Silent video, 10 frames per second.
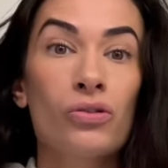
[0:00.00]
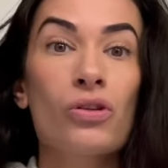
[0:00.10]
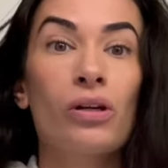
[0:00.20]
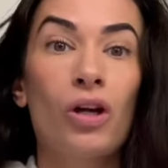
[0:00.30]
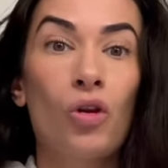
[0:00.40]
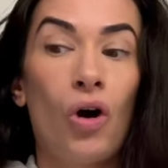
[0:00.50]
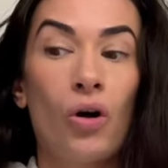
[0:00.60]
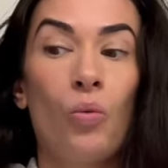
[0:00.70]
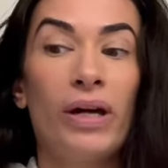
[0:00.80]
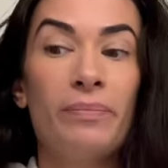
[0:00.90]
So like a
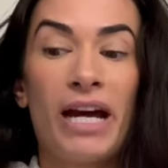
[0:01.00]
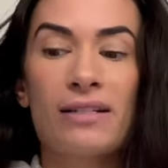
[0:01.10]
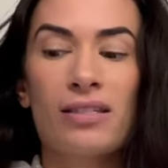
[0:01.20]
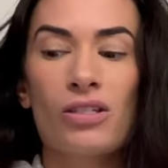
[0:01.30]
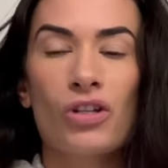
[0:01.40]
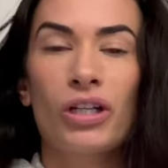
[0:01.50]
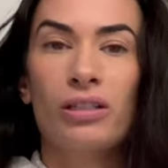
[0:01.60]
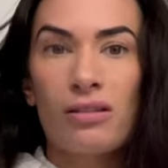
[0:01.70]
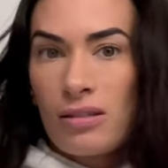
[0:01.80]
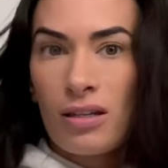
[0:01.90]
long white maxi skirt.
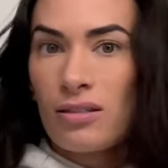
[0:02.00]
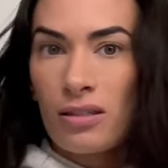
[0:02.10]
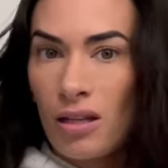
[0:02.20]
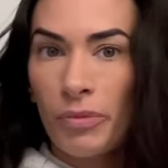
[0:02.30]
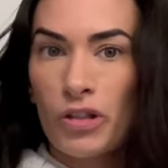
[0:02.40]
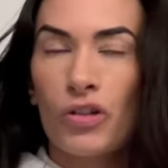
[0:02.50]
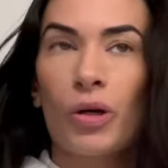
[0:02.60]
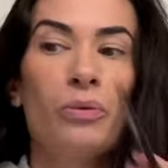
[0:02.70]
And it's a summer skirt.